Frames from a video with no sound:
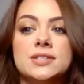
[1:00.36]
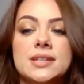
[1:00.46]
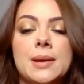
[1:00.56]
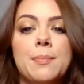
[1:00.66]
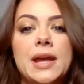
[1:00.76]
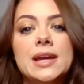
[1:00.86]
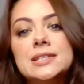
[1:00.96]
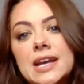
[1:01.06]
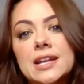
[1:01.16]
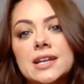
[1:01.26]
you're seeing
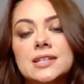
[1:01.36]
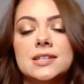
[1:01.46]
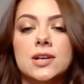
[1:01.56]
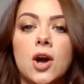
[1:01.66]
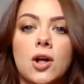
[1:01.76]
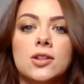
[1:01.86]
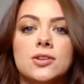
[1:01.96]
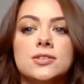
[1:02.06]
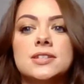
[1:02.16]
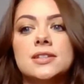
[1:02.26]
bandanas and
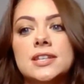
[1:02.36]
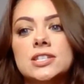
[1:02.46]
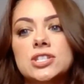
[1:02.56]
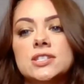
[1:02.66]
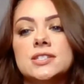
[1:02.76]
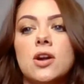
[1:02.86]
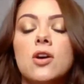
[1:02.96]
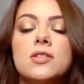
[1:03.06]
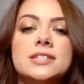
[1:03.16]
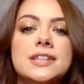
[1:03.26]
collars and leashes and
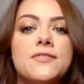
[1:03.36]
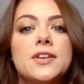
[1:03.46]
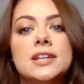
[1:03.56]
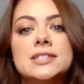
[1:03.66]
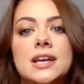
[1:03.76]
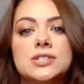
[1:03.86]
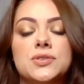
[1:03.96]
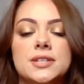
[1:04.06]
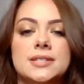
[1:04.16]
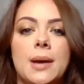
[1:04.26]
all these different
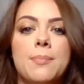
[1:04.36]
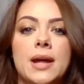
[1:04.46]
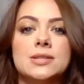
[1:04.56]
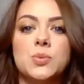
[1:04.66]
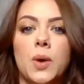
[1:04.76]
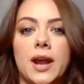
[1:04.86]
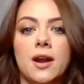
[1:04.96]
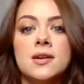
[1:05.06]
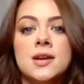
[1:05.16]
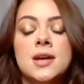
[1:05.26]
accessories that pets
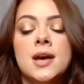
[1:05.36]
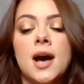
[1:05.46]
wear.